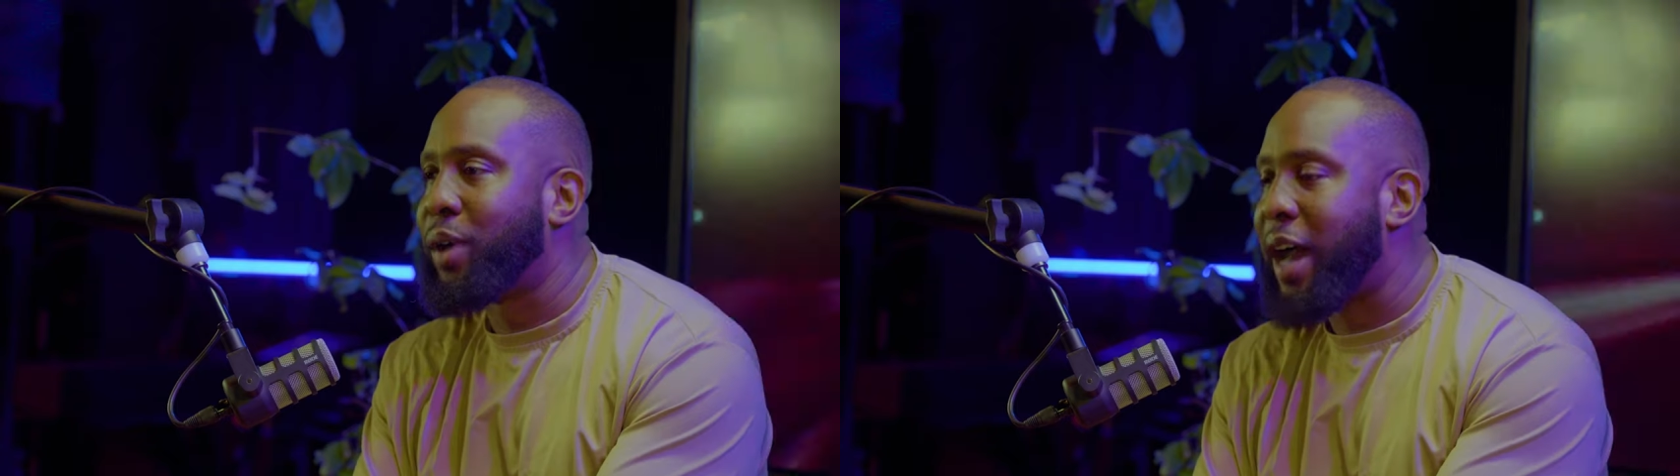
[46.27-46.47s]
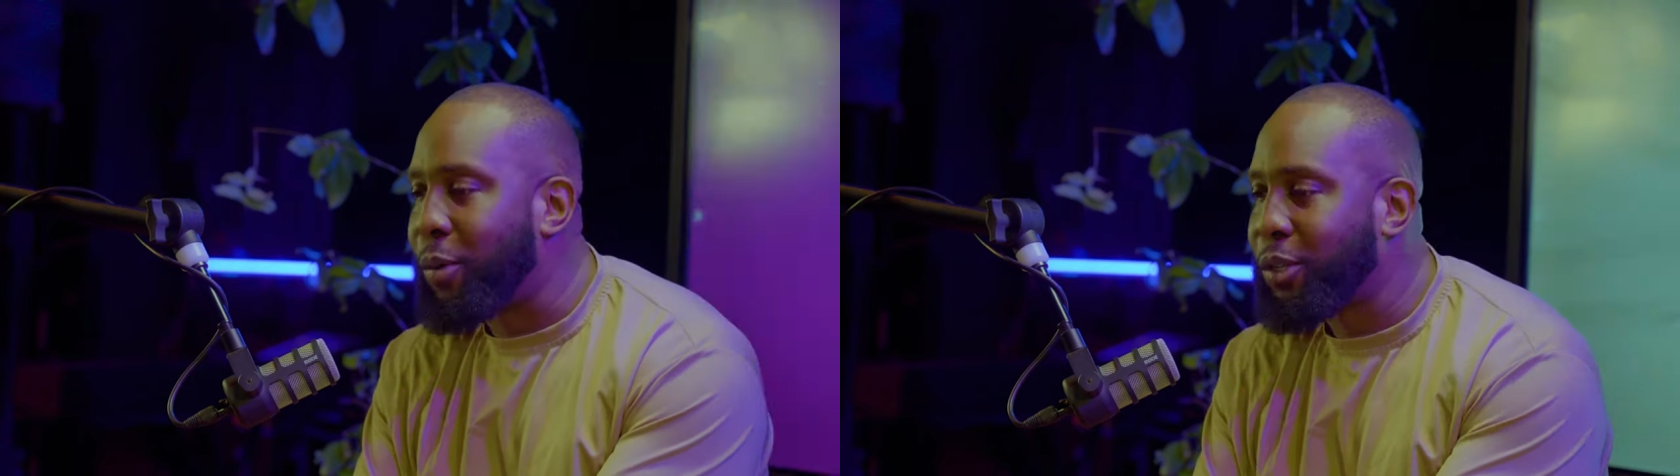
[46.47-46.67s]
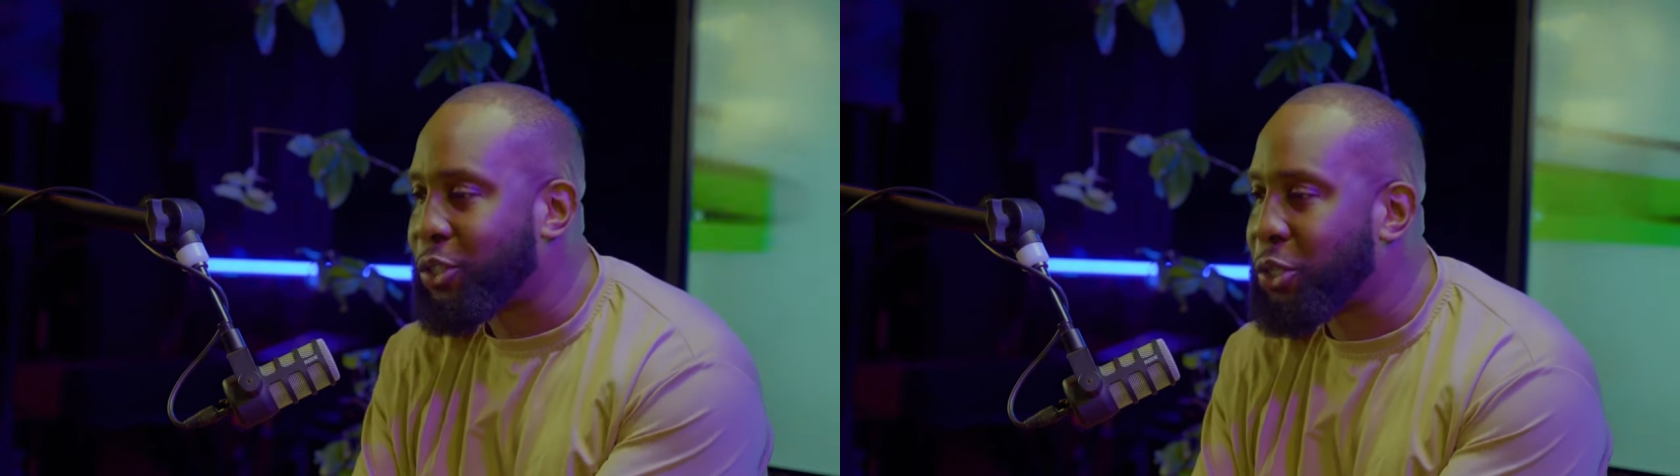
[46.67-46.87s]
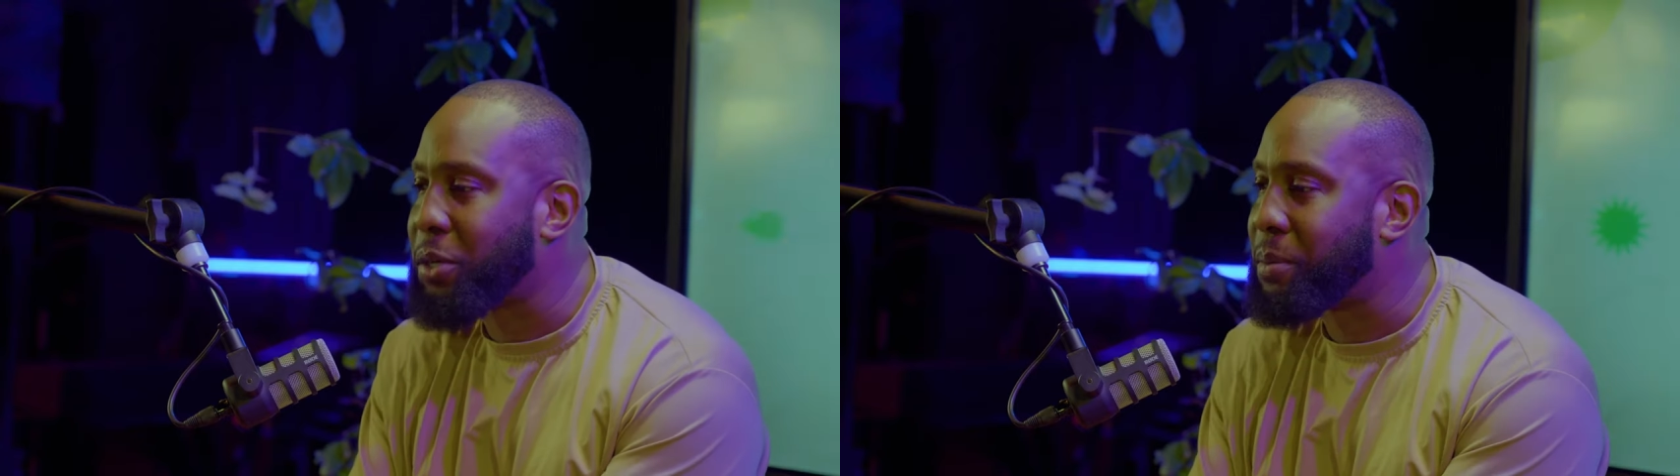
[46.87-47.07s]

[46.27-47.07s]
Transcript: I want to talk